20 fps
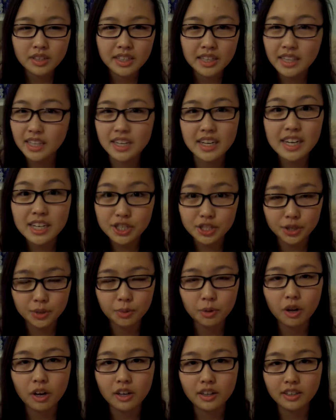the nature
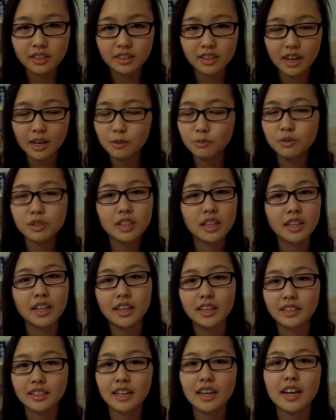walk. I really
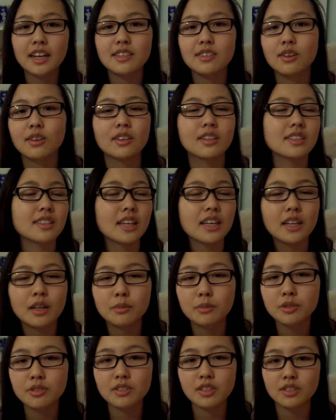liked that. I saw these
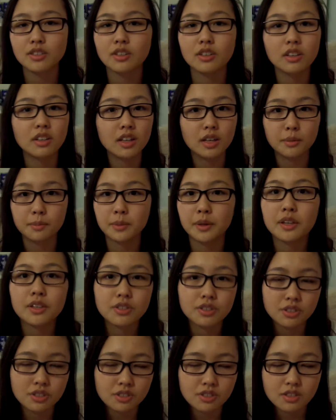animals, I took a lot of
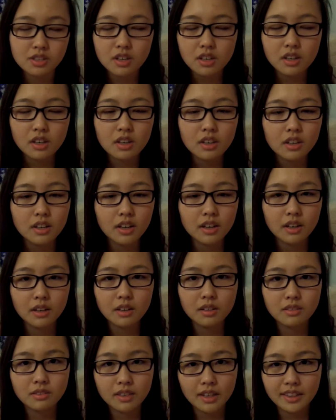pictures.
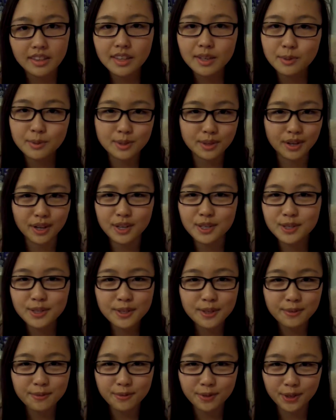I think it was
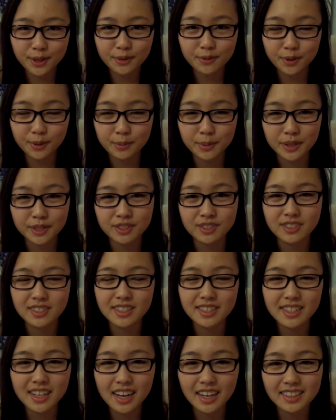144 pictures
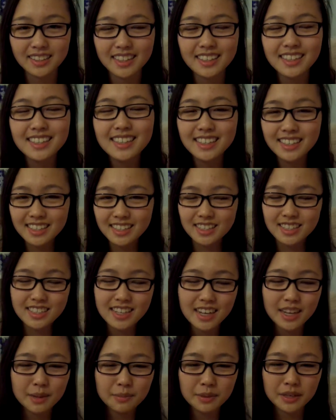exact. I didn't get to
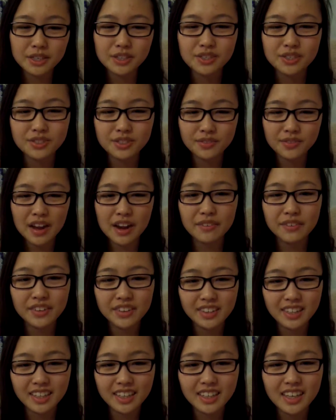take pictures of
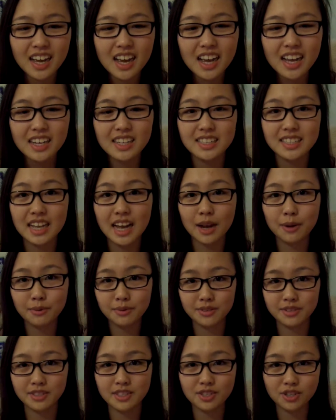everything because I
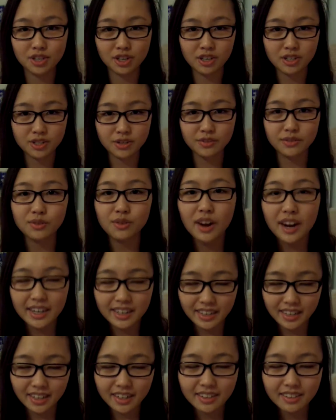was in charge of
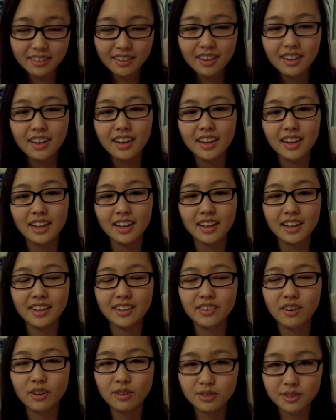writing,
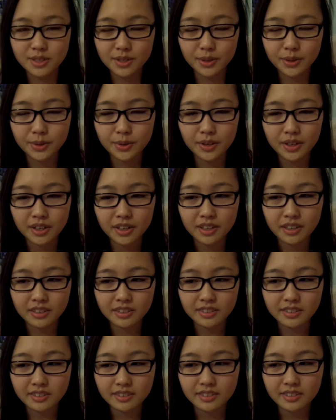and also
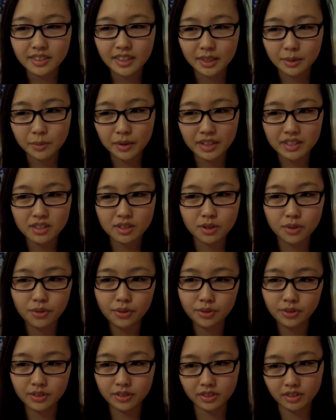we had to go
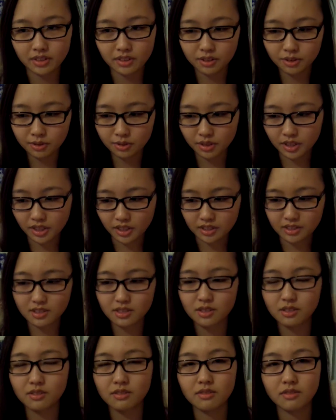through
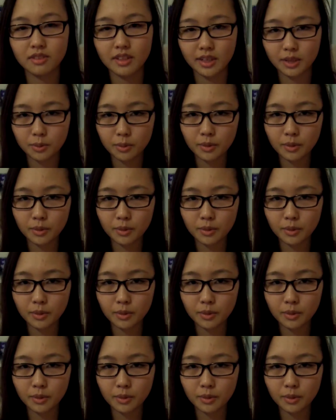things like